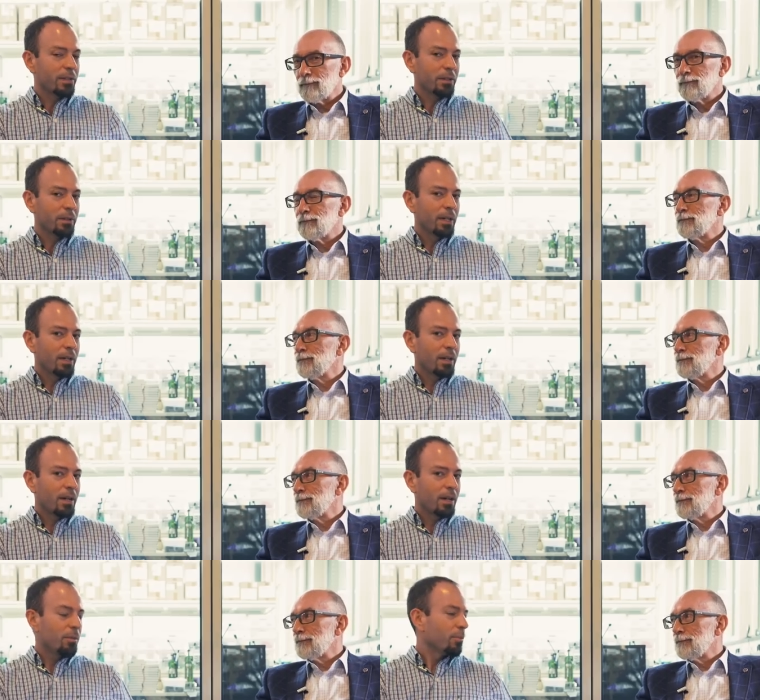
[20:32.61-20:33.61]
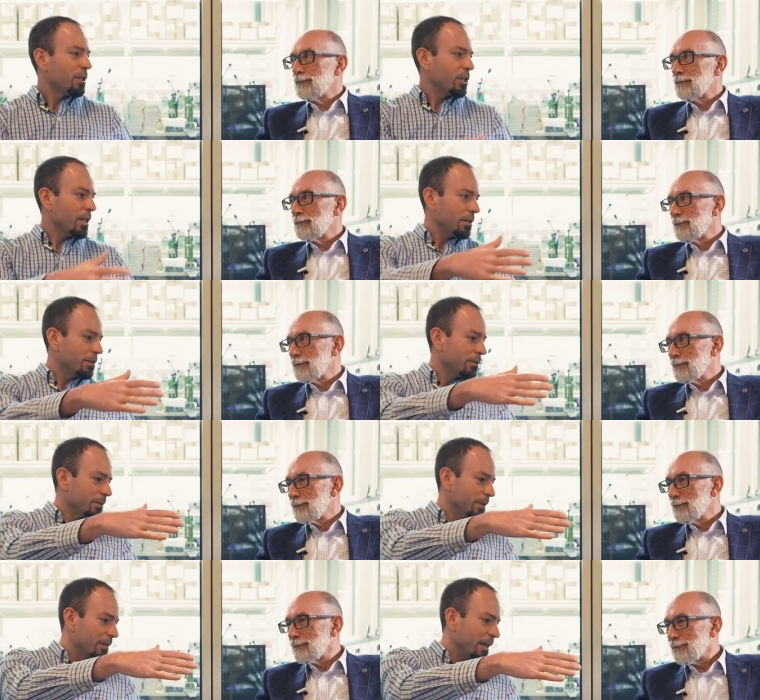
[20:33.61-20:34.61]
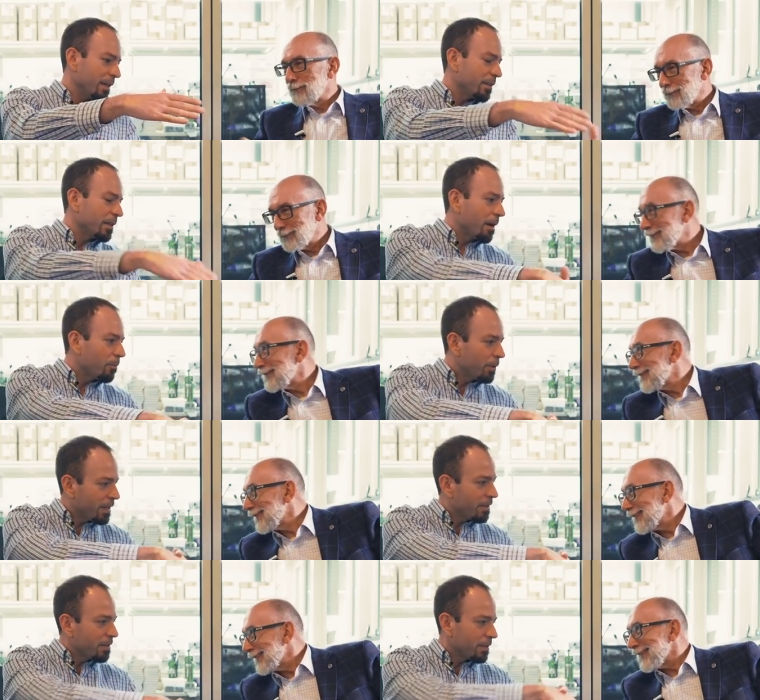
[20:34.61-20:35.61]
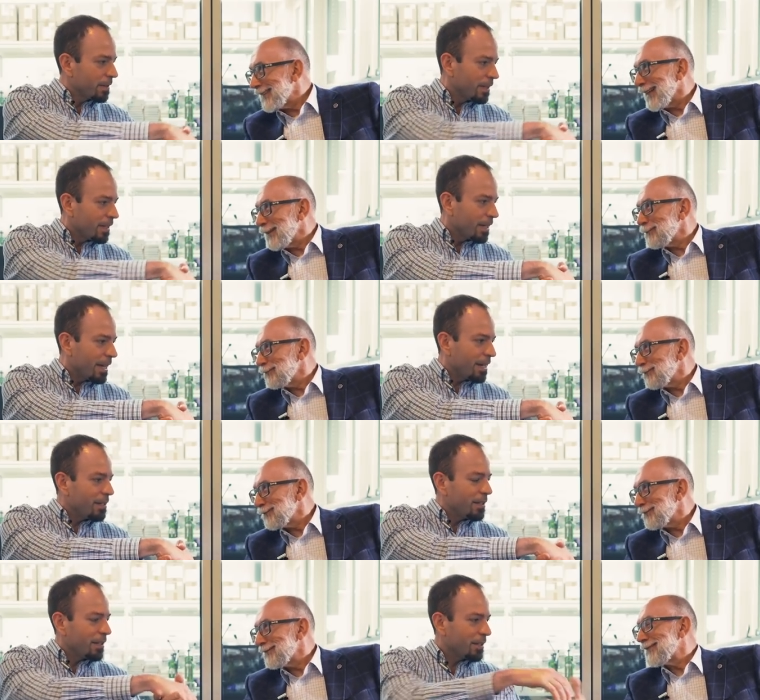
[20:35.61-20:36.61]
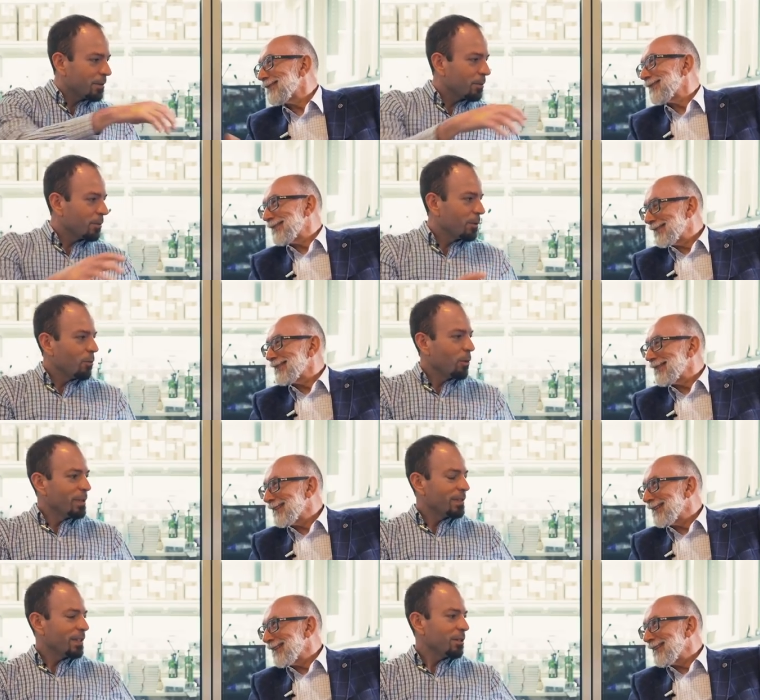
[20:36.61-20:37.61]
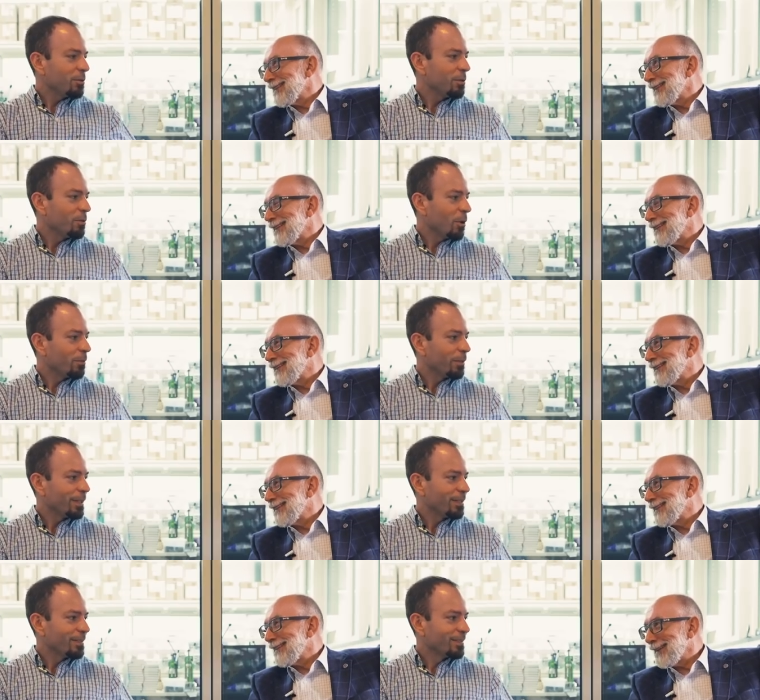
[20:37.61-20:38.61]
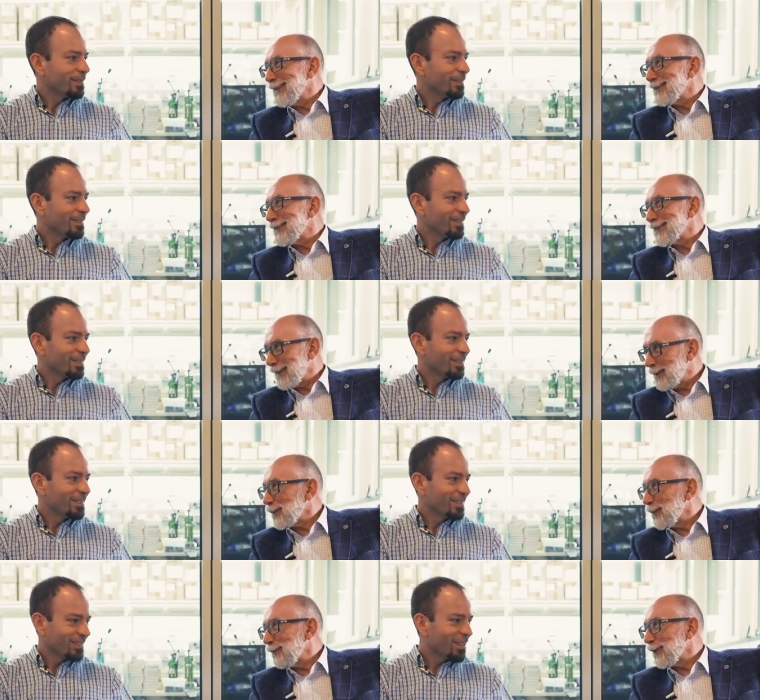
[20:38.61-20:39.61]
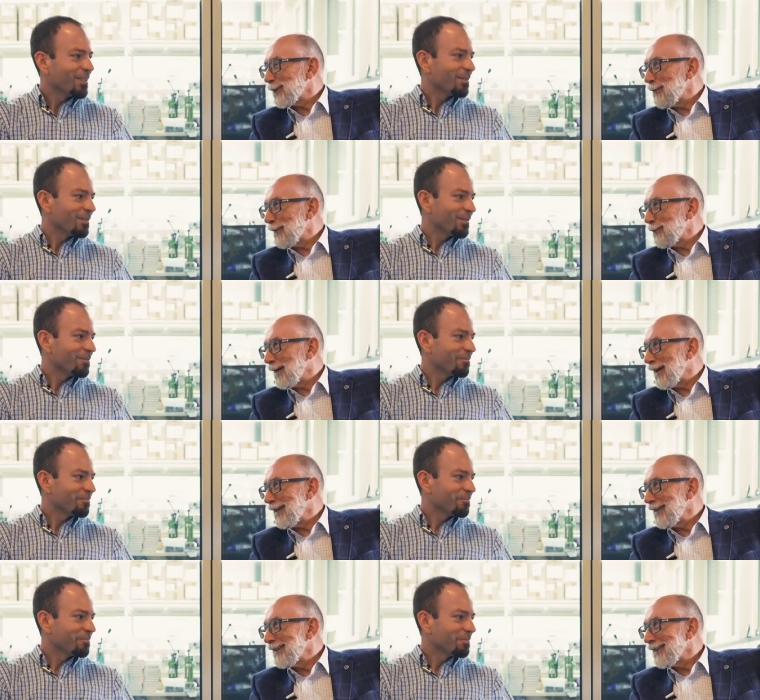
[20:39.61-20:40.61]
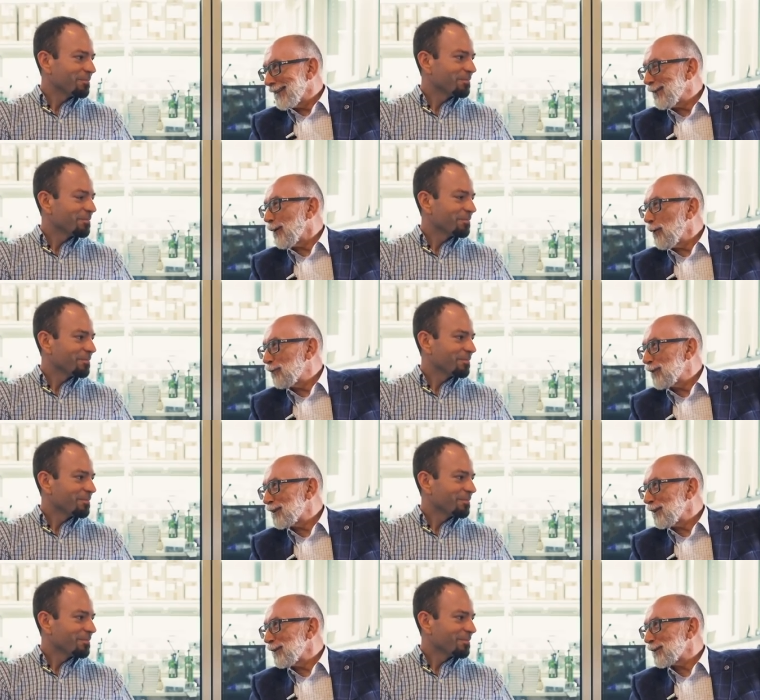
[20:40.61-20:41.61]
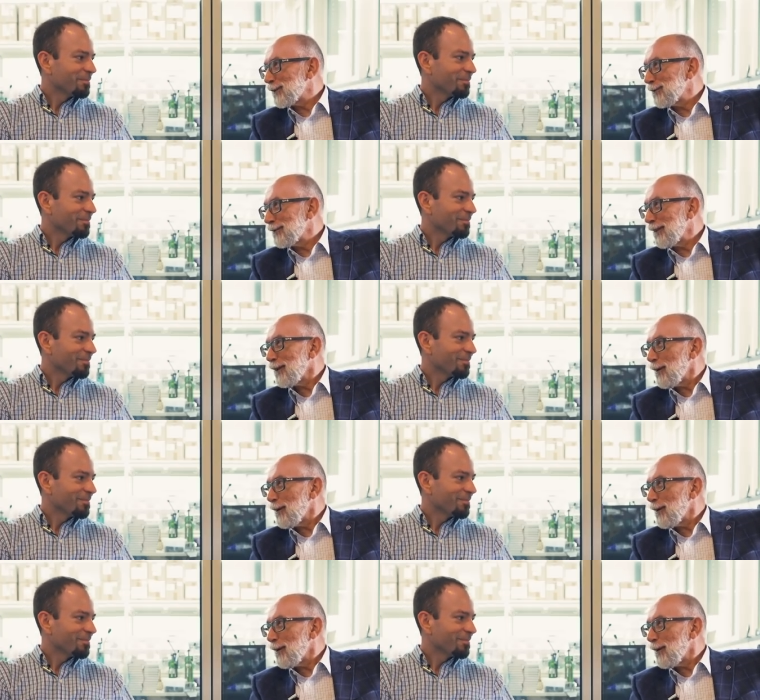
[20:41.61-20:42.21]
Speaker 1: So uh, appreciate you taking the time with us. Yeah. And. Uh, we'll be seeing you soon, hopefully.
Speaker 2: Yeah, thank you, Tom, for coming by, and hope to see you soon. And